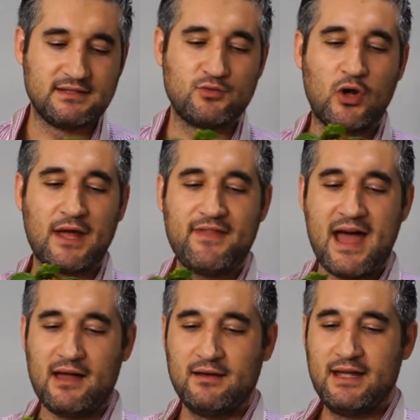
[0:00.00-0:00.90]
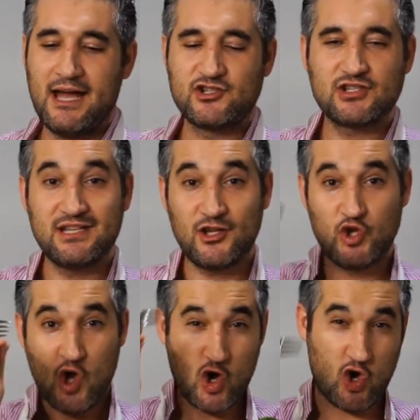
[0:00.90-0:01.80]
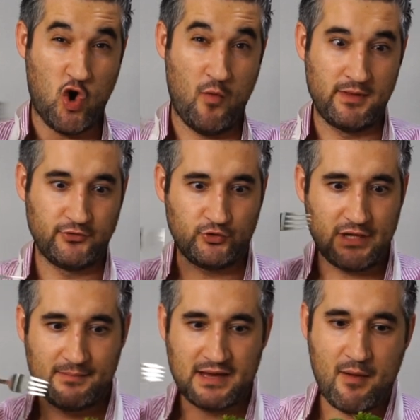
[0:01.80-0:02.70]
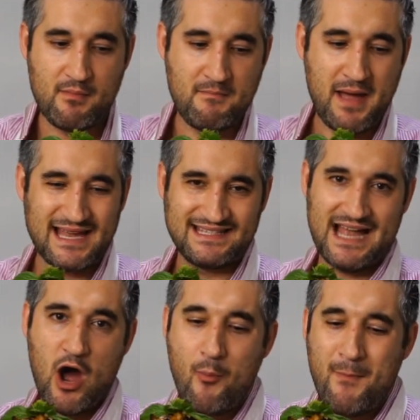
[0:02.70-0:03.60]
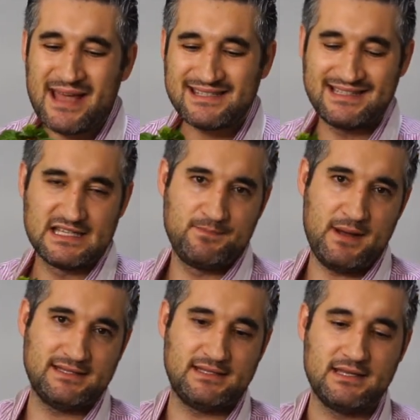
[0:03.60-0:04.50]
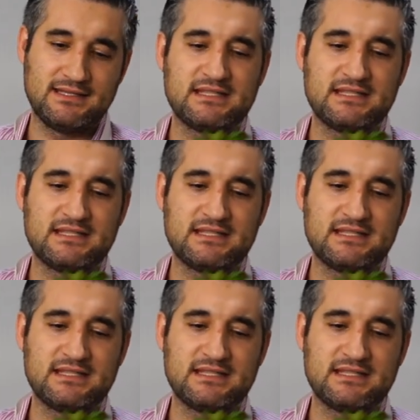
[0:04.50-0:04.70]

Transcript: Look at that. I just need your comment to tell me how amazing, how amazing this pasta is.